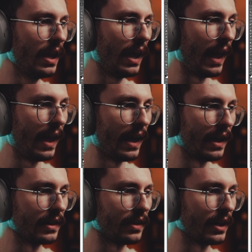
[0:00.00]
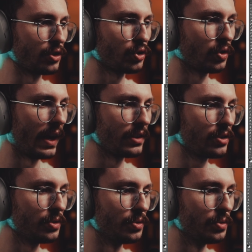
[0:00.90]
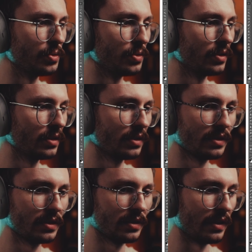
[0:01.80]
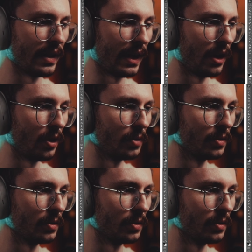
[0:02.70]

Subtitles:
and I try to now